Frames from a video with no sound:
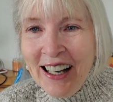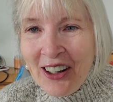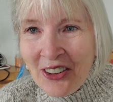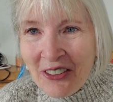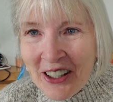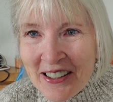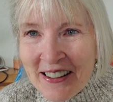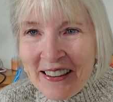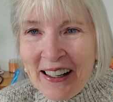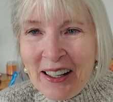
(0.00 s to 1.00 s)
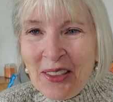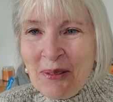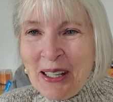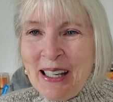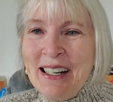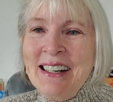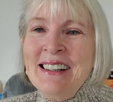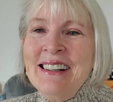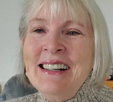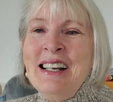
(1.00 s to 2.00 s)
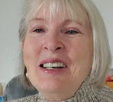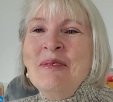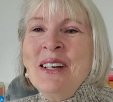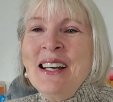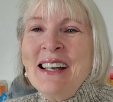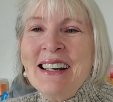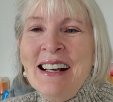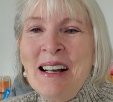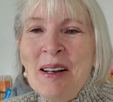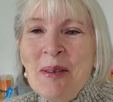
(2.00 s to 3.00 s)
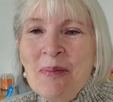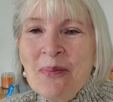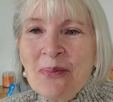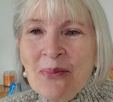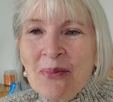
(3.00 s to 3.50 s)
I don't know if I said that at the beginning, but I'm